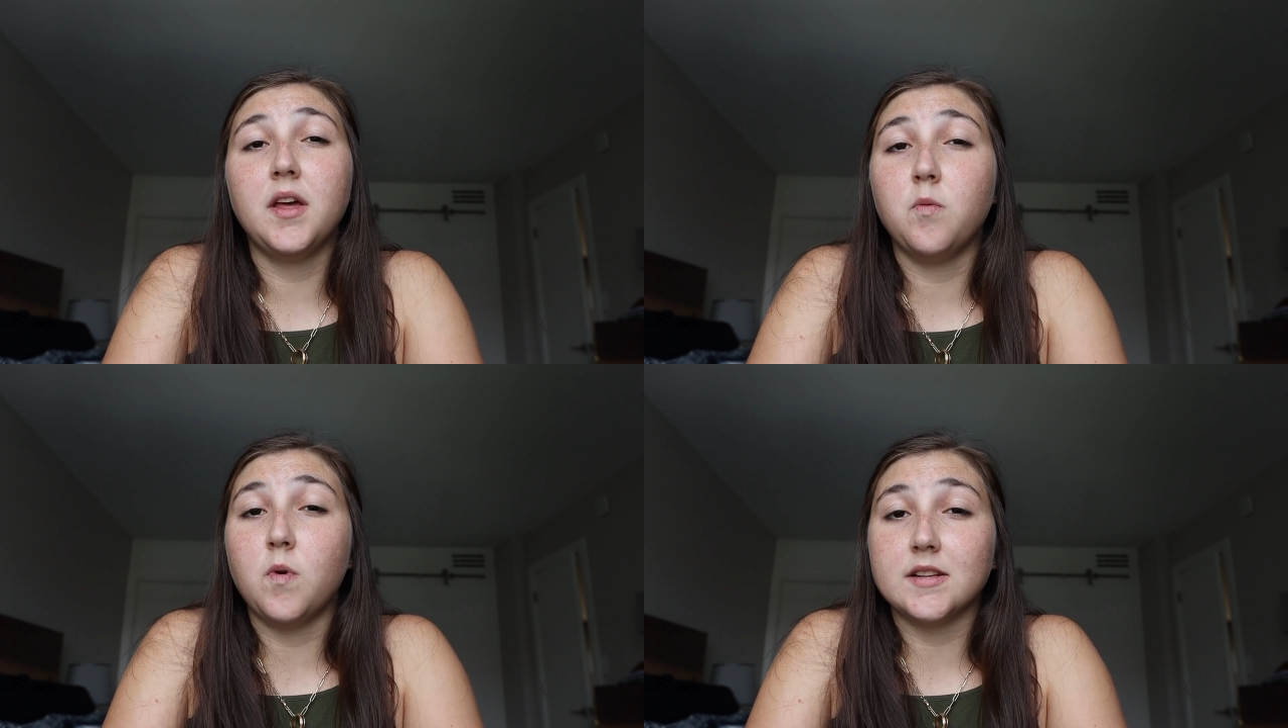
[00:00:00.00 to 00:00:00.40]

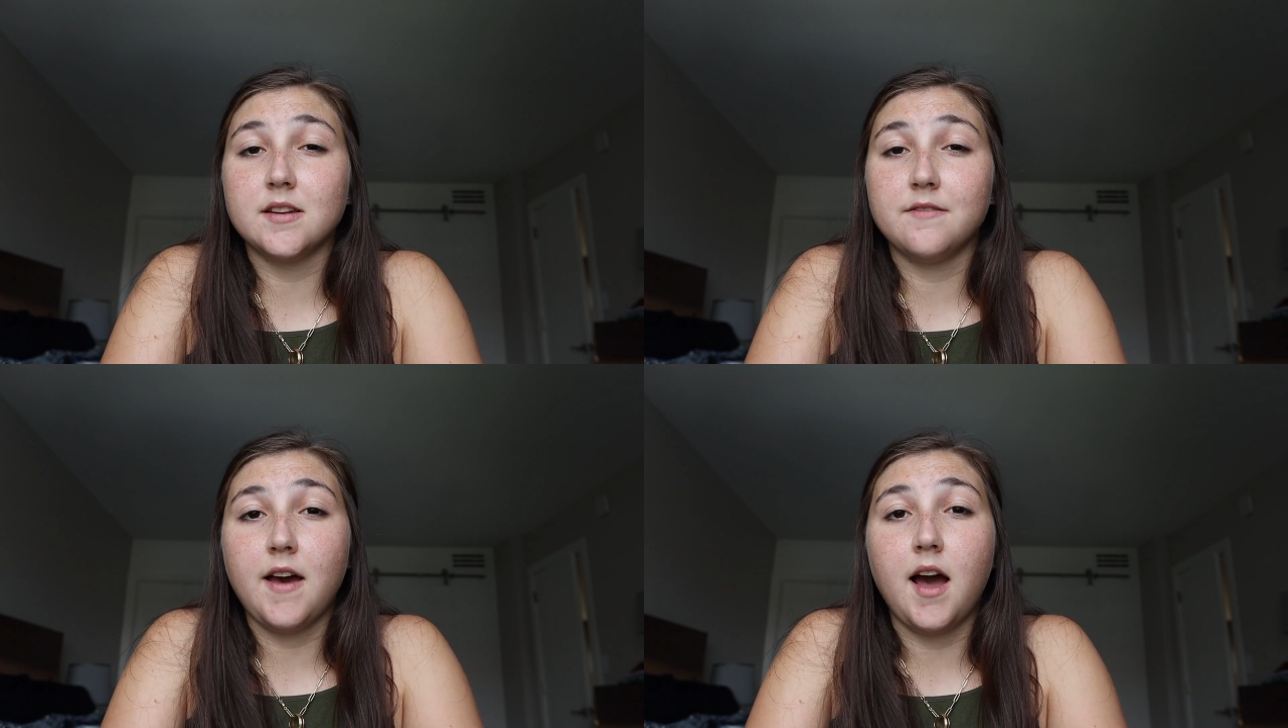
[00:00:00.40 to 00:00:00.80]
It was
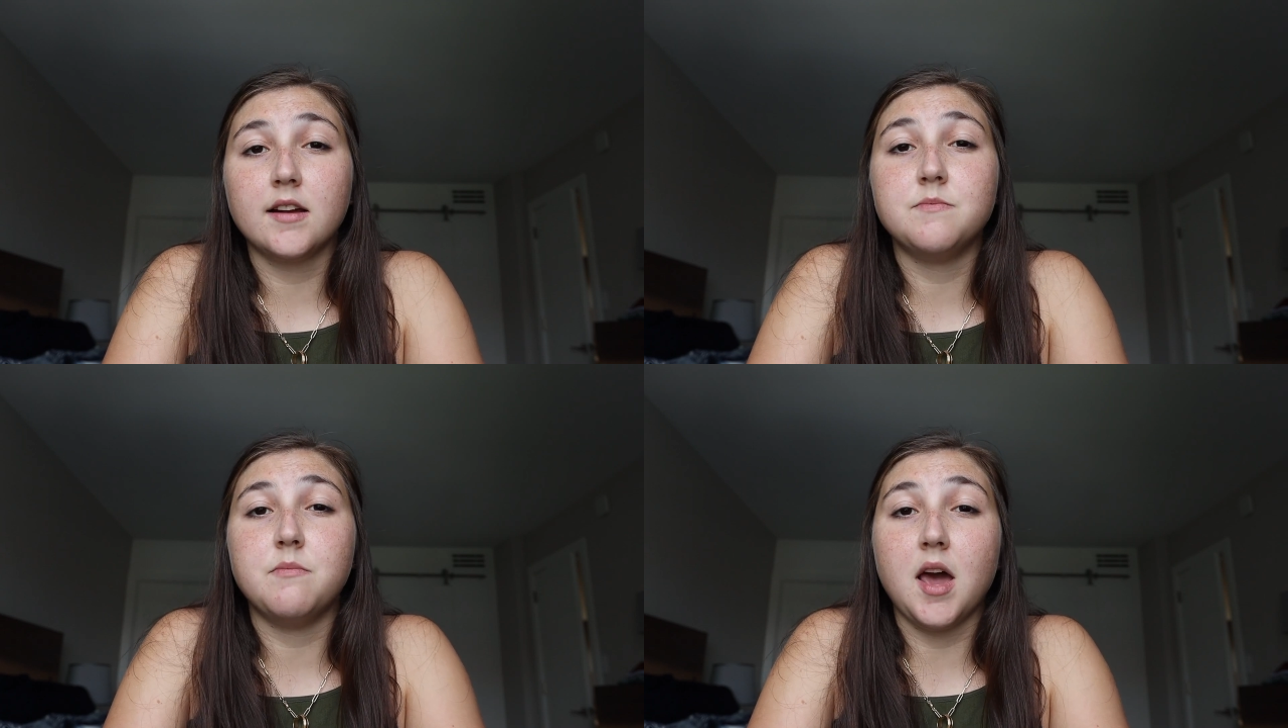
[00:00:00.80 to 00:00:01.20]
in
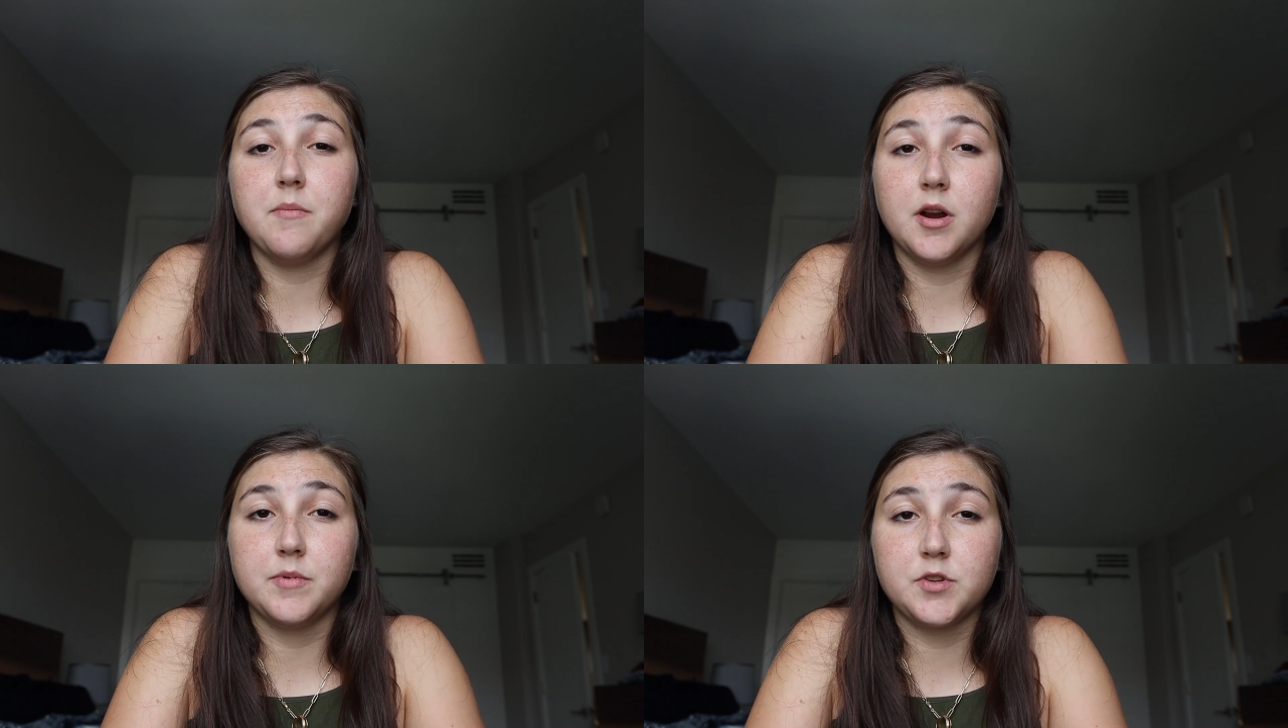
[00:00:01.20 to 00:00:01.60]
fact my
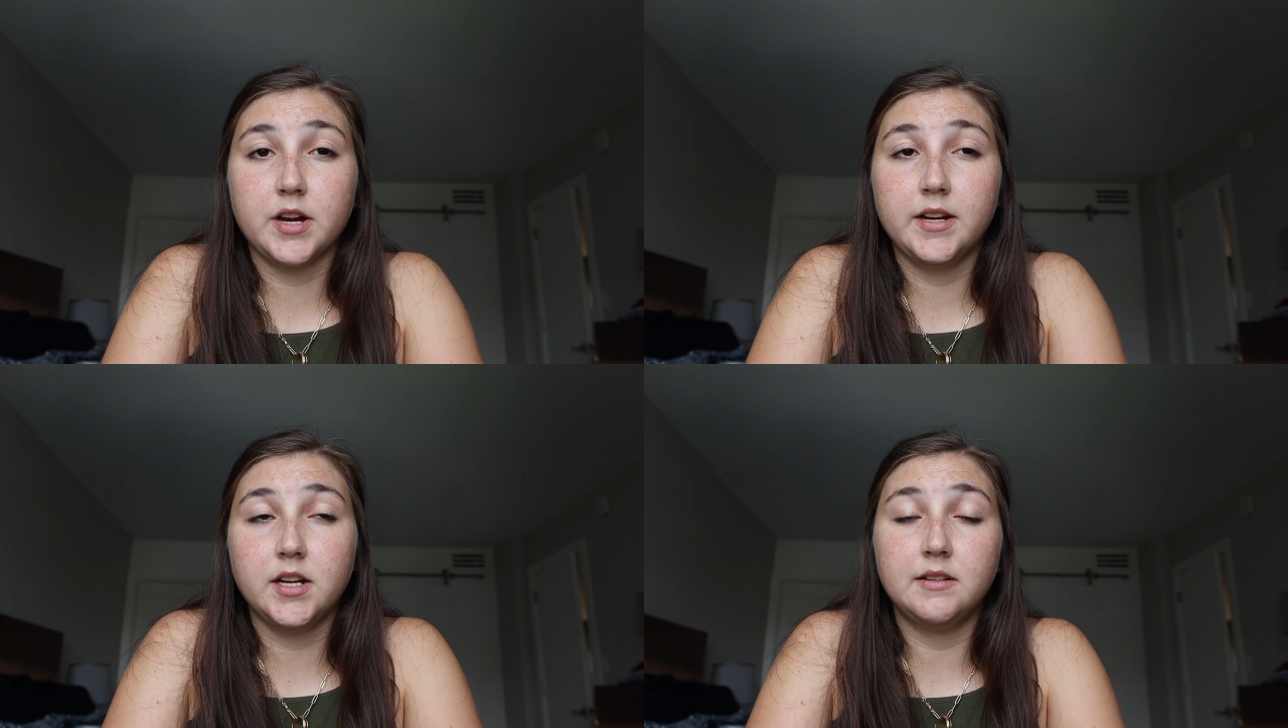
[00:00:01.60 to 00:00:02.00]

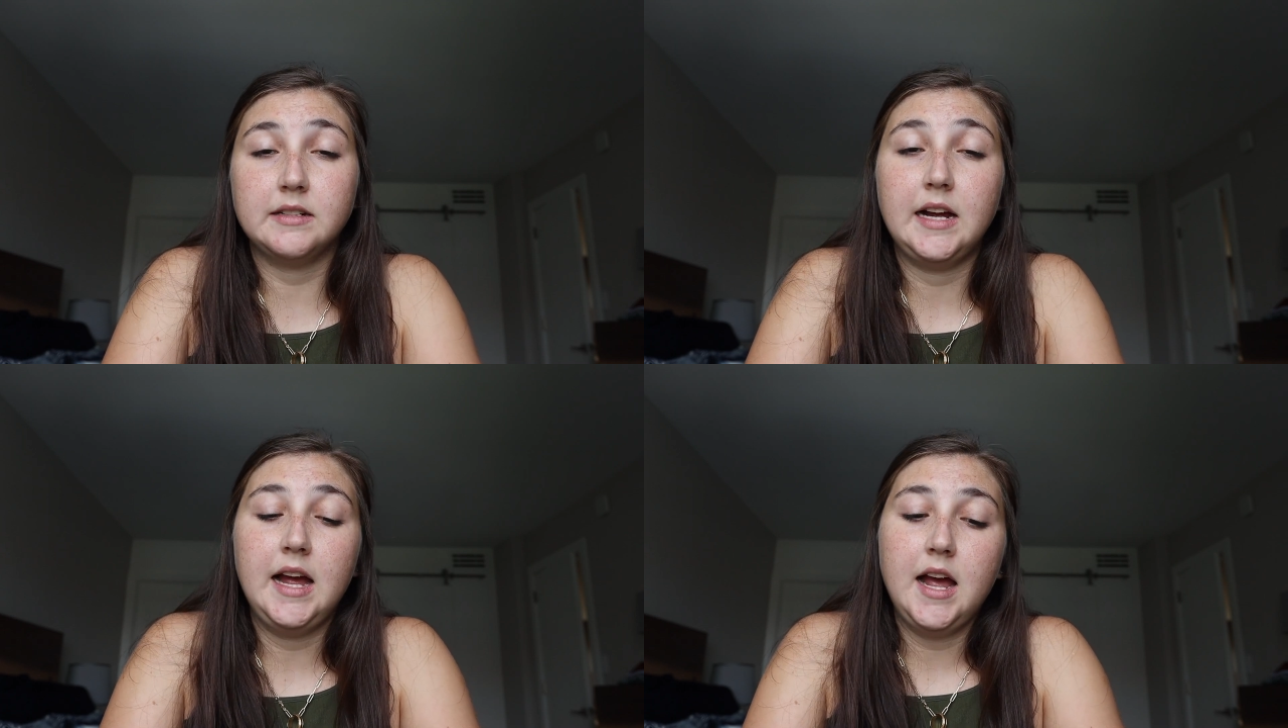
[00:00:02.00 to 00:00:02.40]

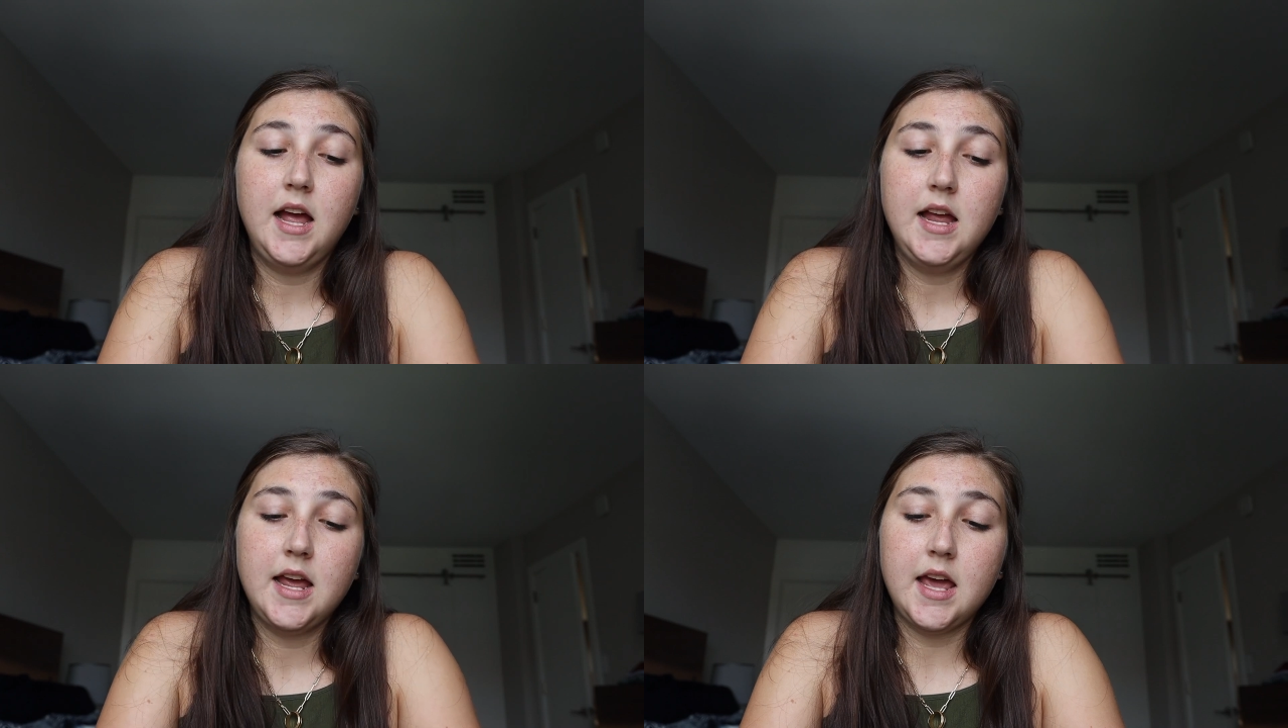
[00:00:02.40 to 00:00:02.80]
perpetrator.
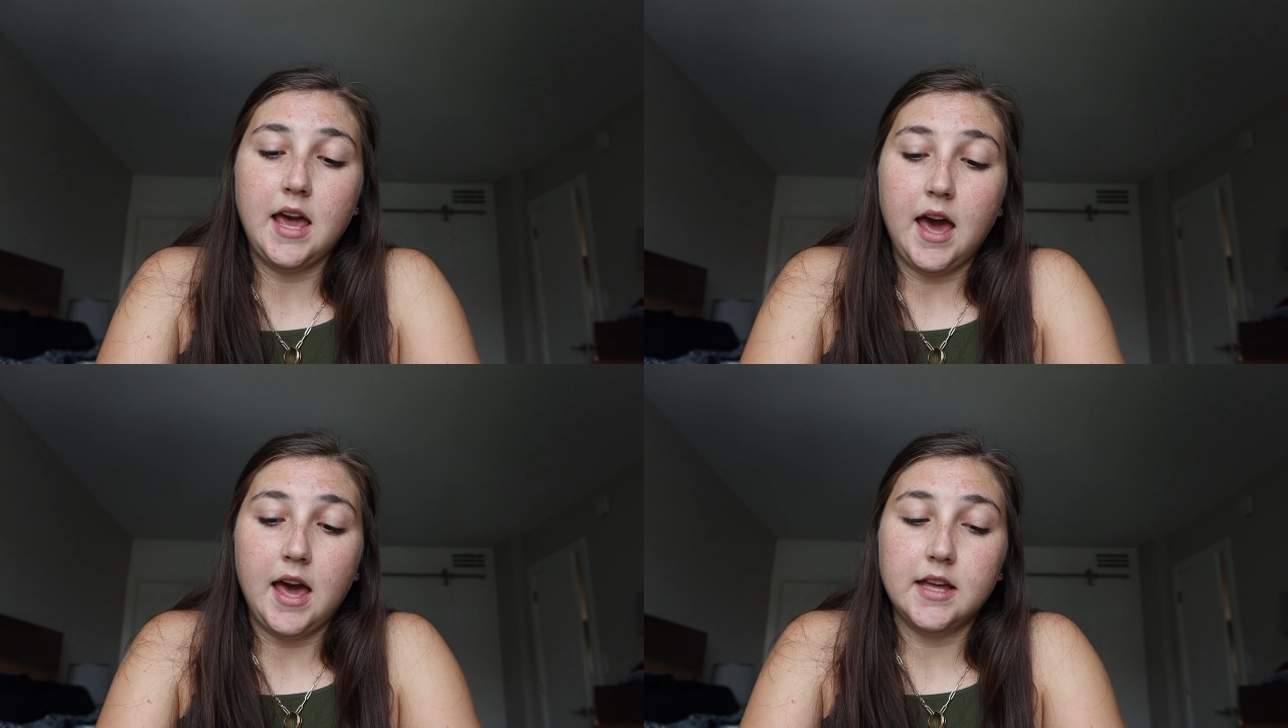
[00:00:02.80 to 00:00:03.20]

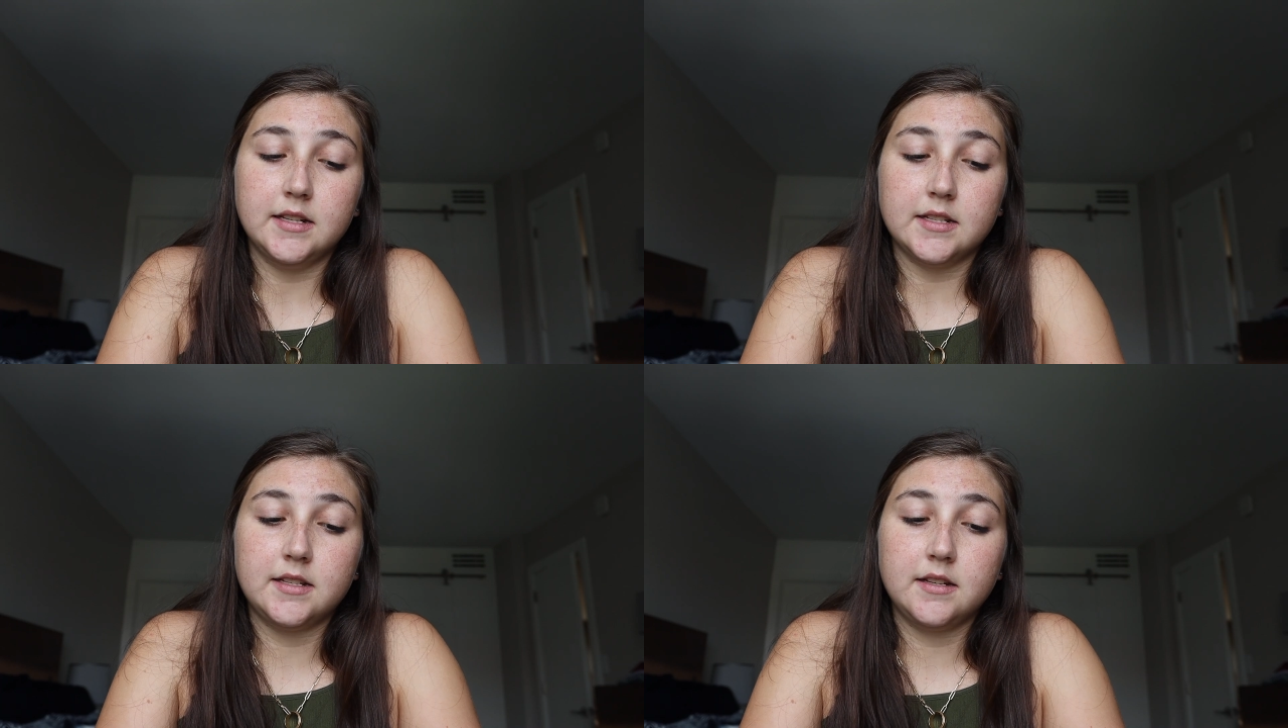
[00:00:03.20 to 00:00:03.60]

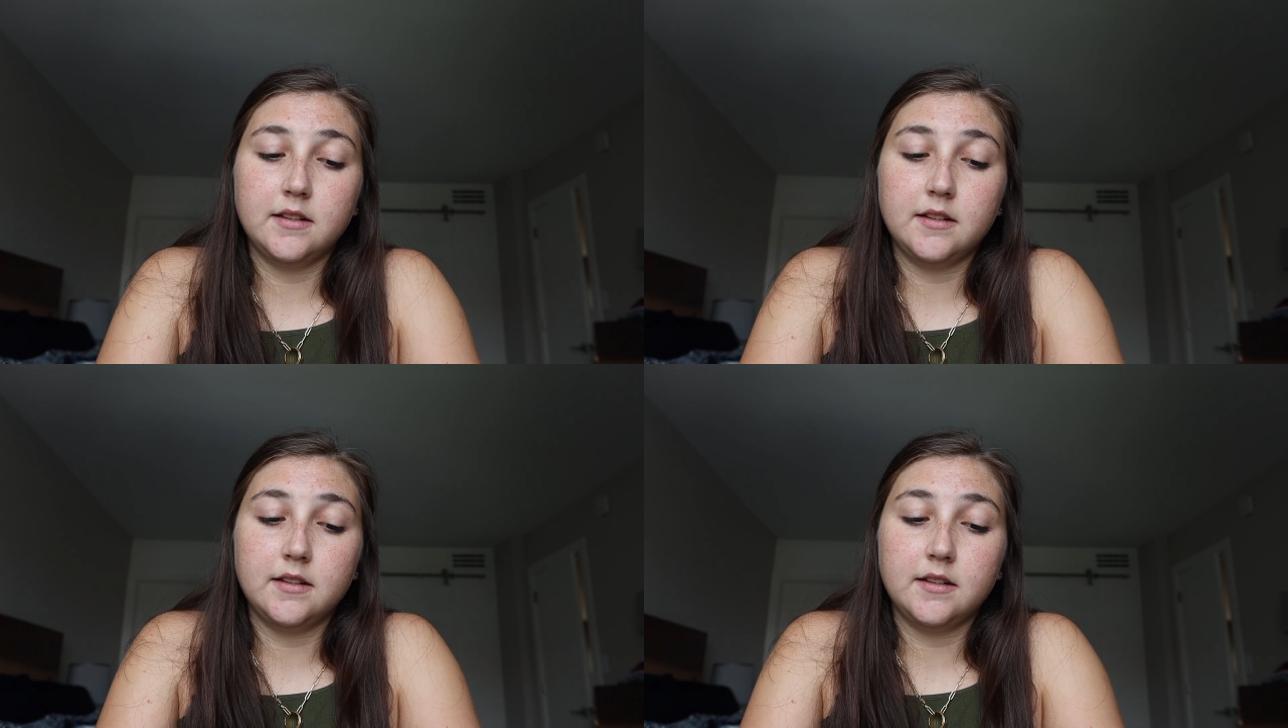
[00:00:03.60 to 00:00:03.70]
And